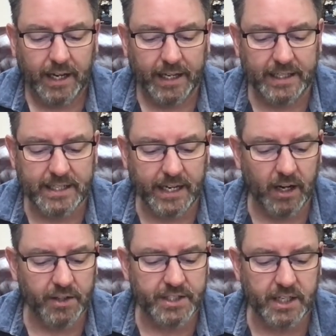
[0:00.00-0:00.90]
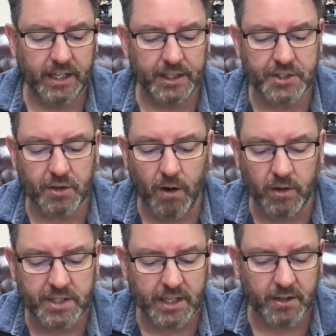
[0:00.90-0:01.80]
And intent on sending a strong
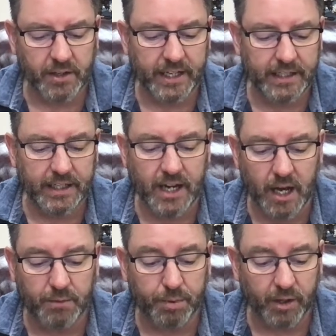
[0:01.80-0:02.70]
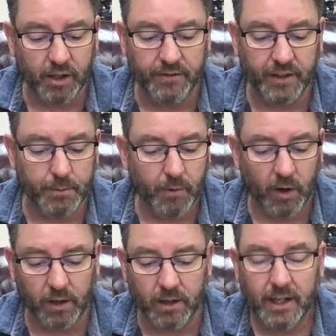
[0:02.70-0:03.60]
signal he did not approve of the
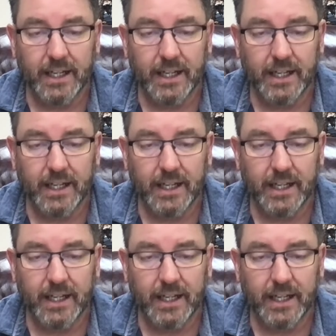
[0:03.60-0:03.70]
murder,